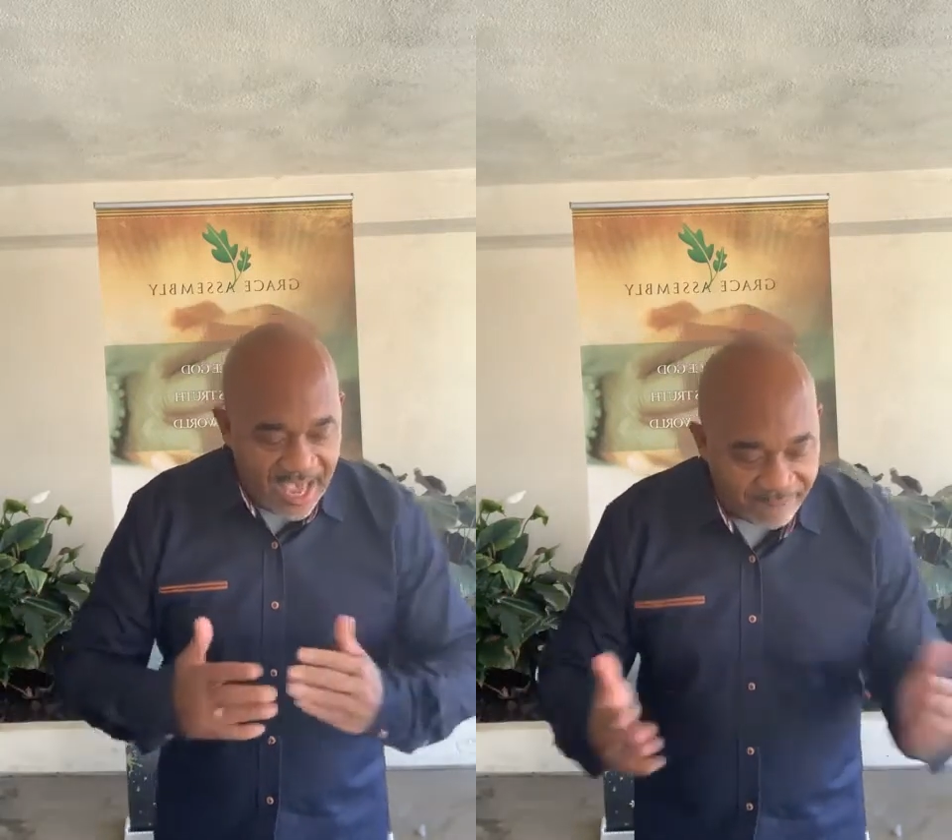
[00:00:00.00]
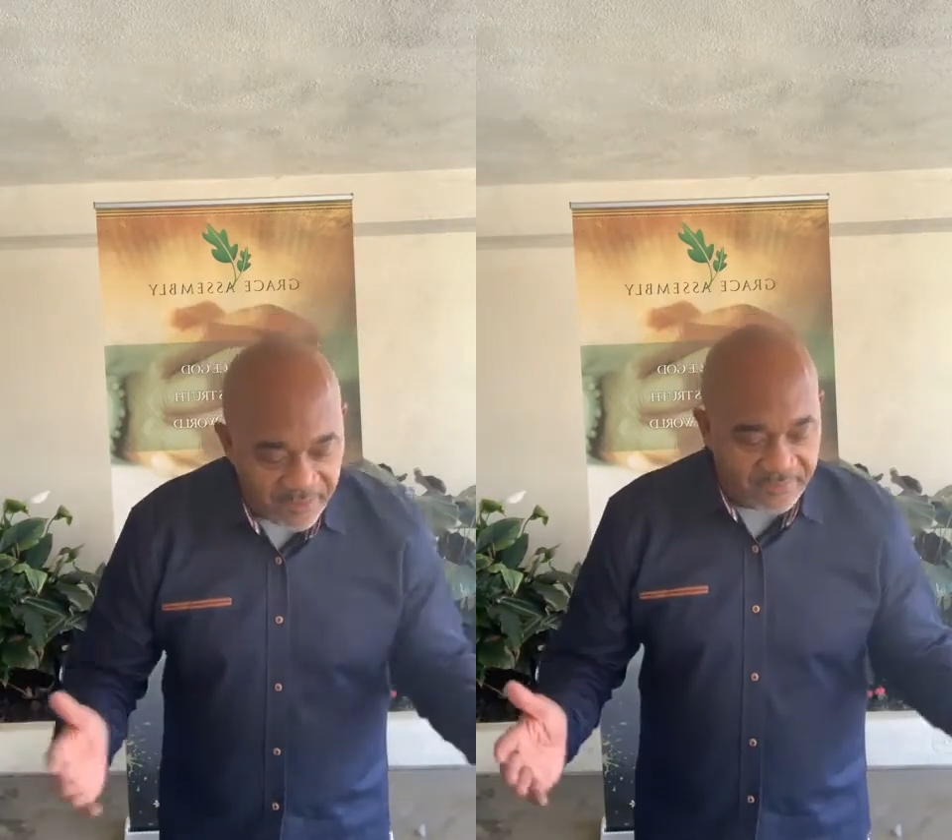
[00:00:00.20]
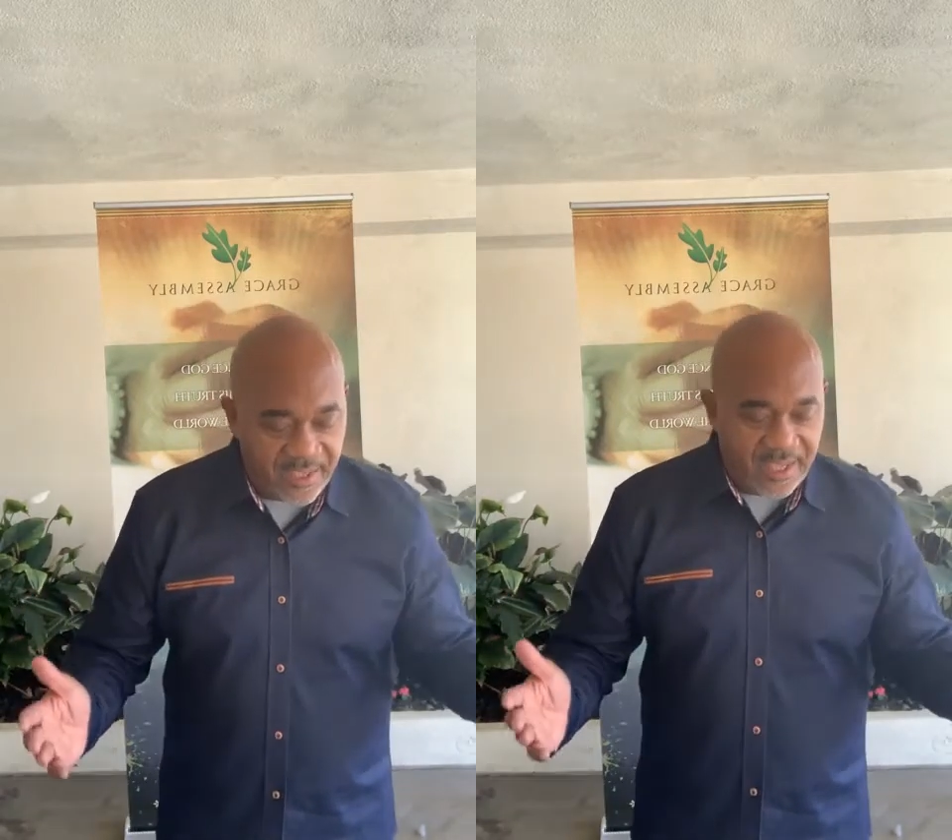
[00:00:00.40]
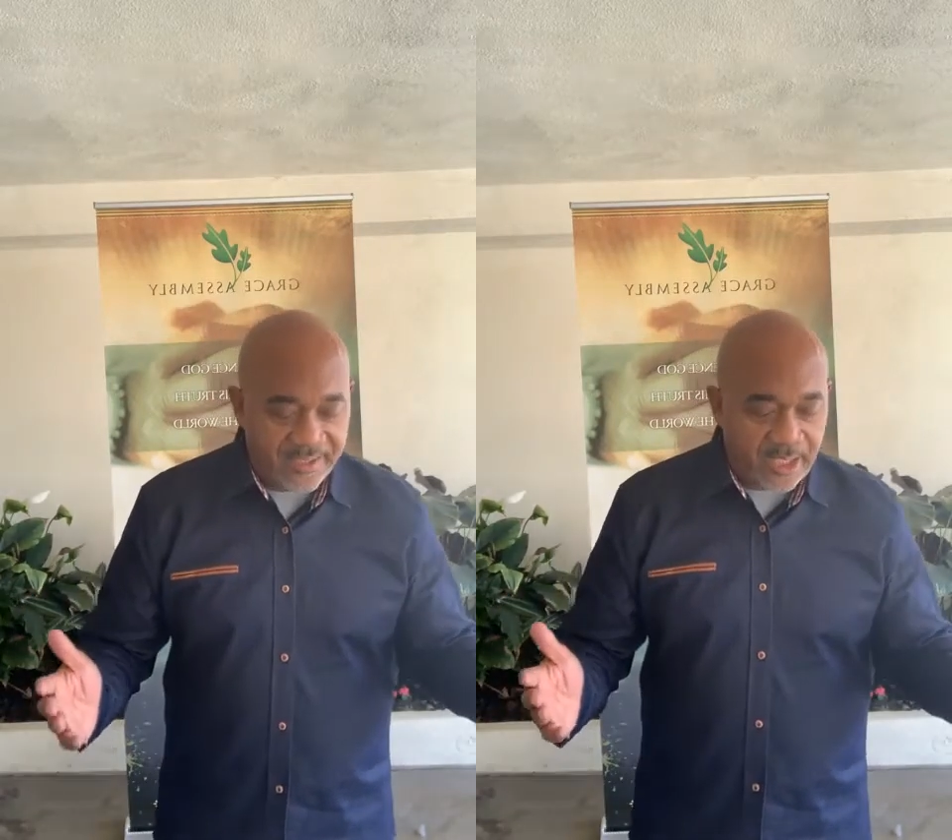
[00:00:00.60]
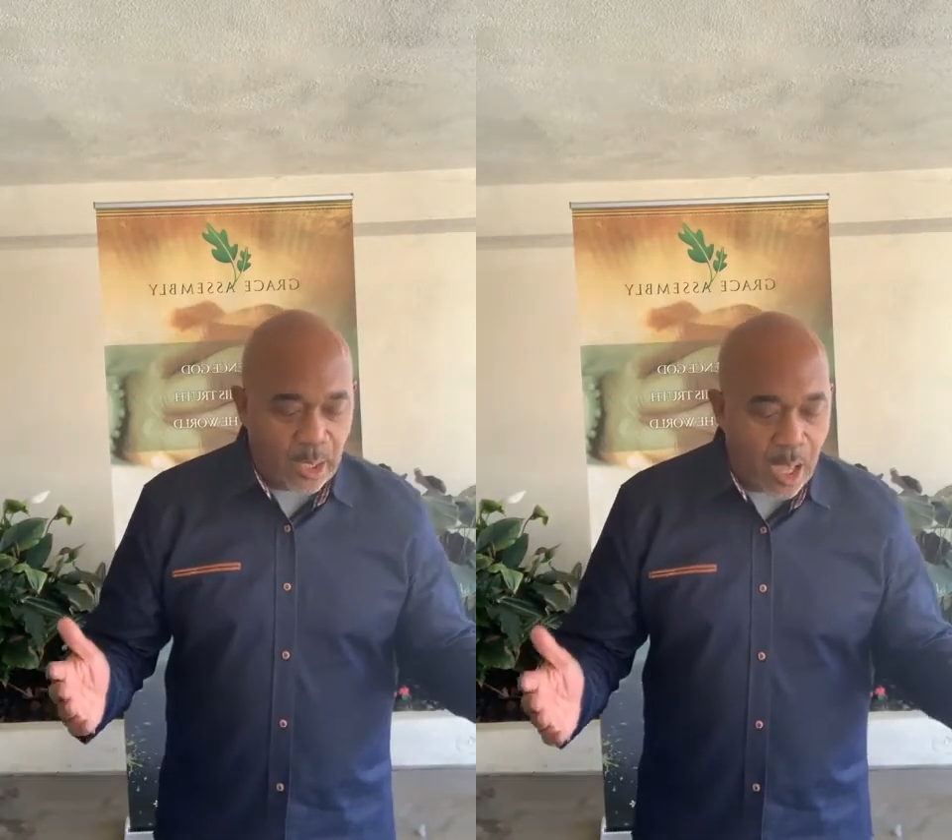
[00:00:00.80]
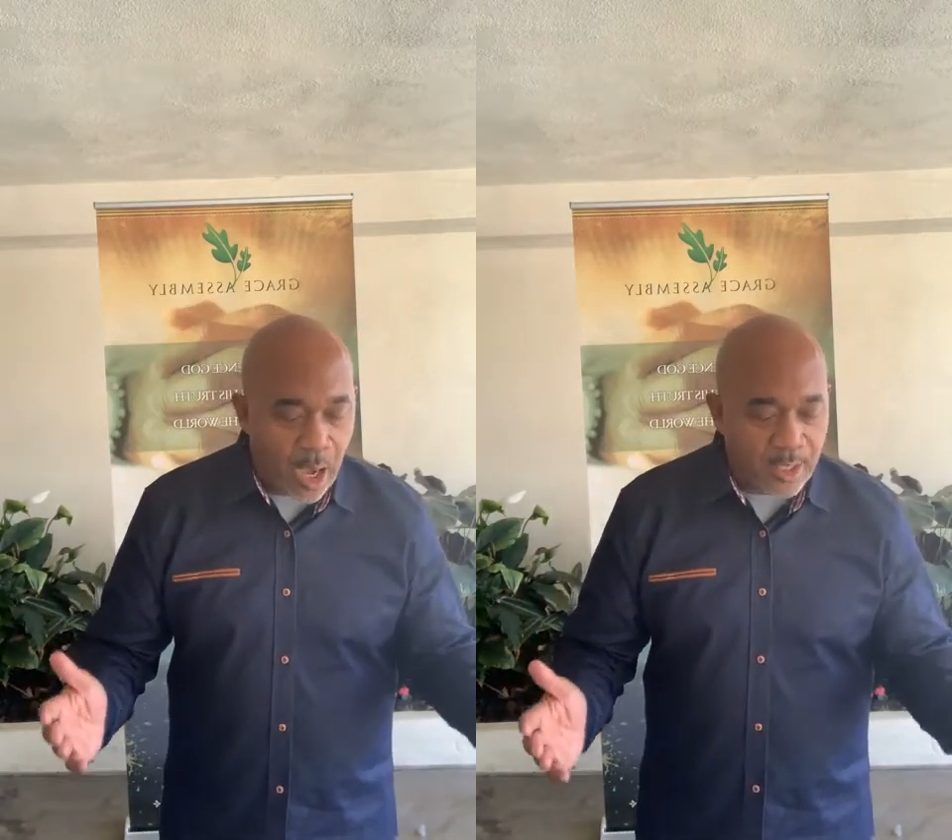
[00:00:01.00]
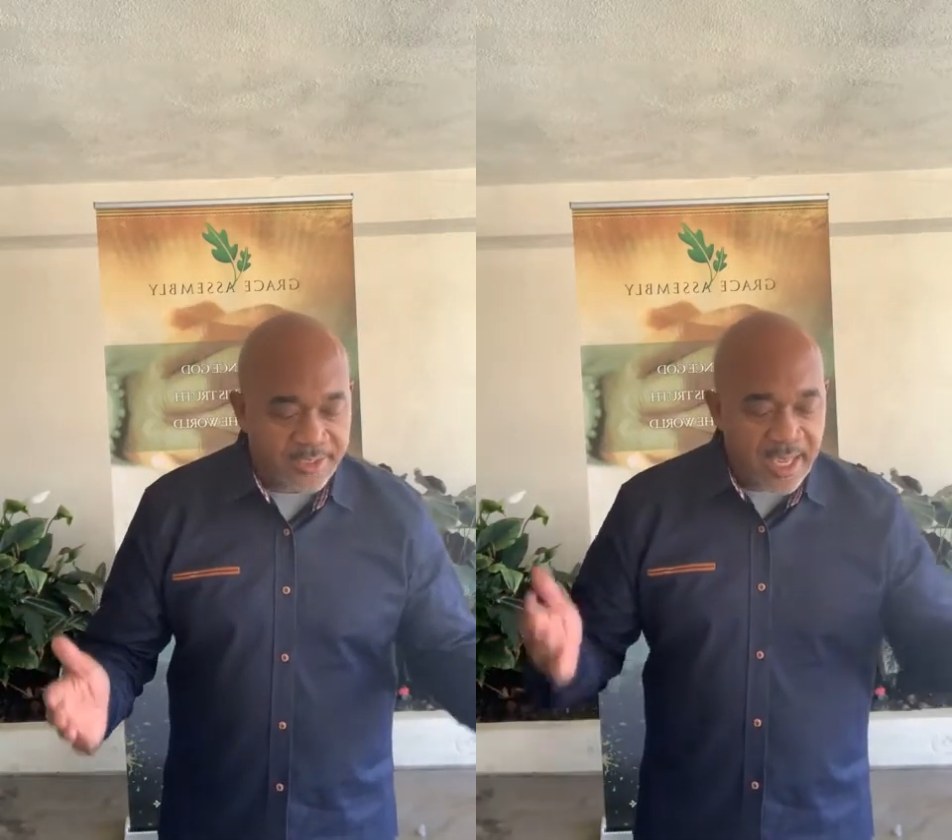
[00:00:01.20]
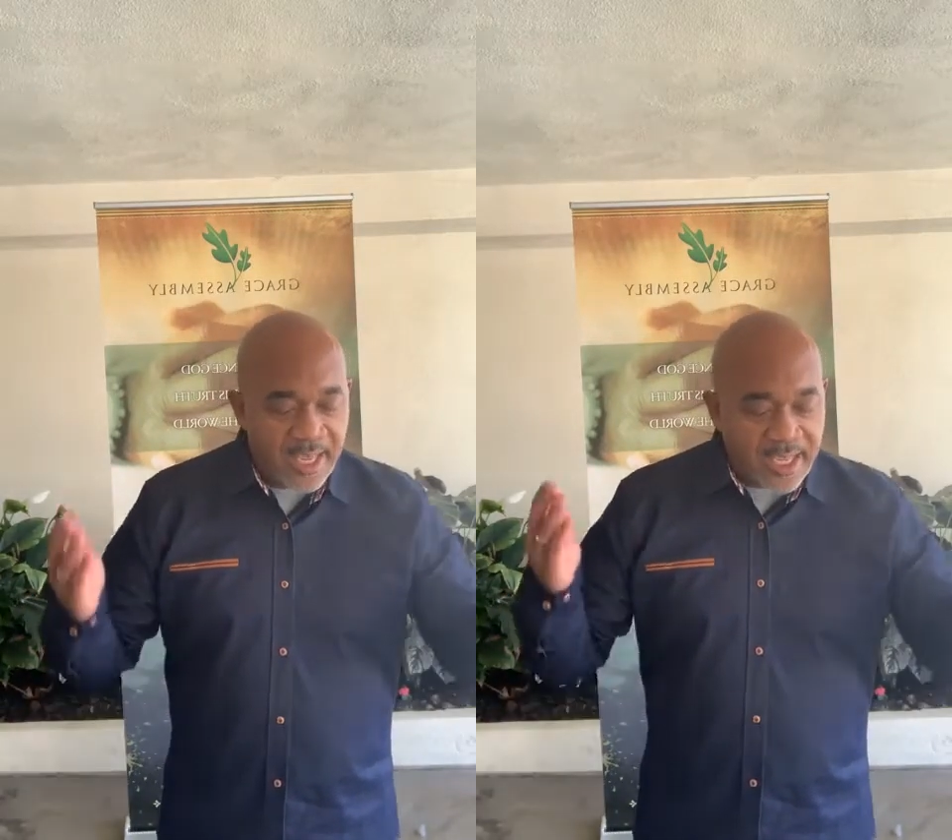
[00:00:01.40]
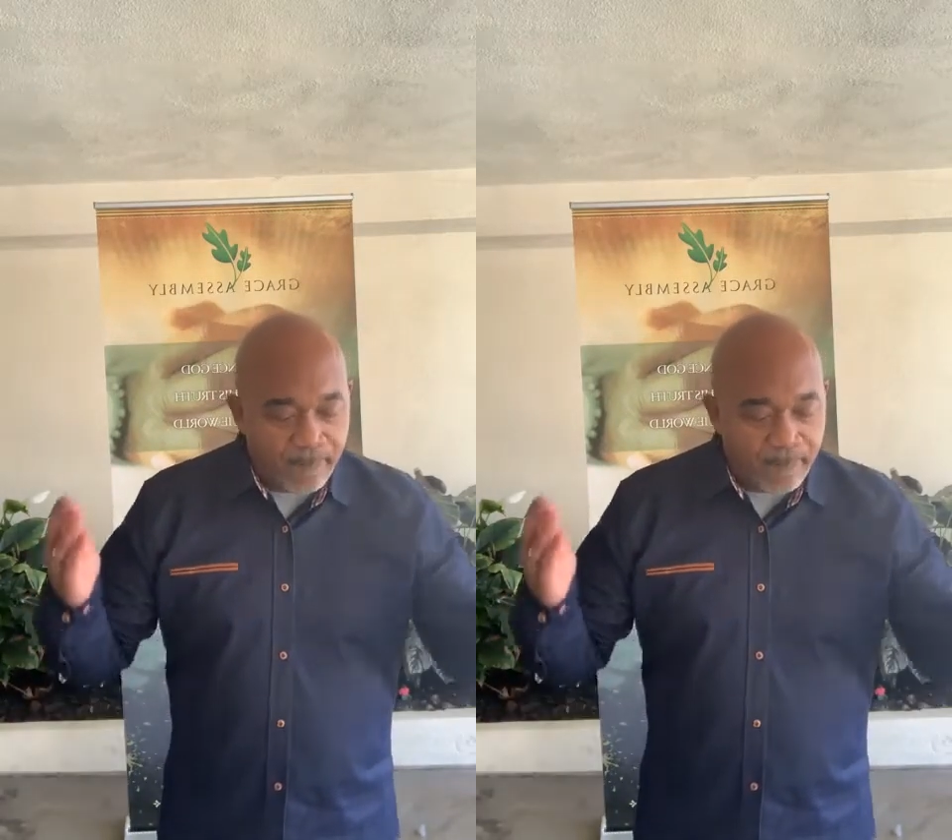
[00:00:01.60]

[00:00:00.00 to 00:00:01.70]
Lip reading: Everything is a loss